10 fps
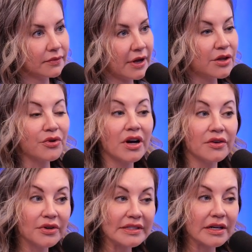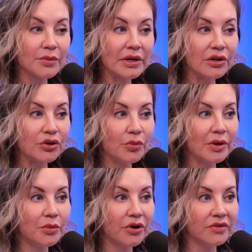the recovery is going to be a little
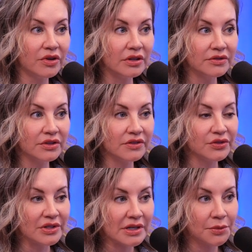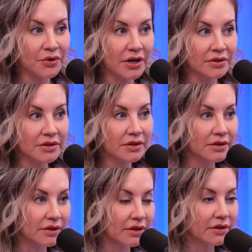bit more involved than the first time around,
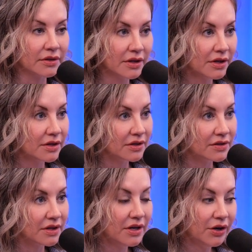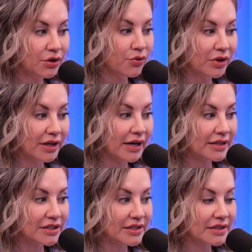because you really got to
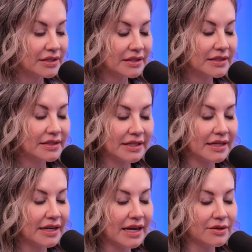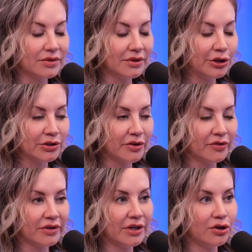just sit and let yourself
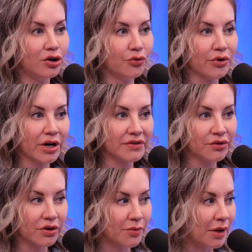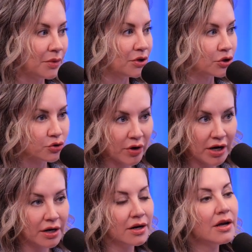heal and recover. There may be a
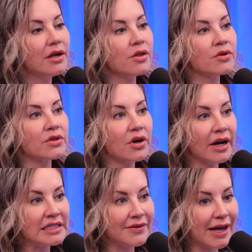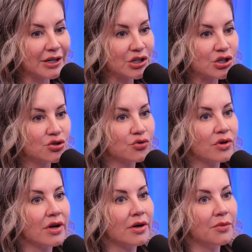drain. There's all kinds of
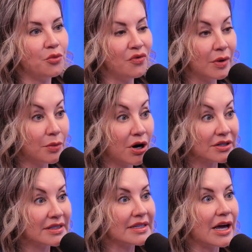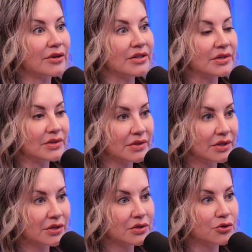extra moving parts now to this
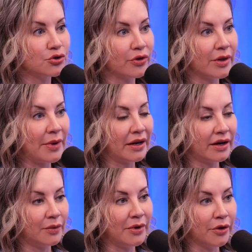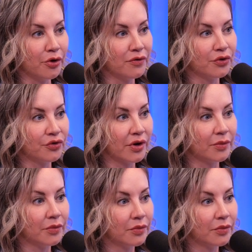surgery that may not have been there the first time.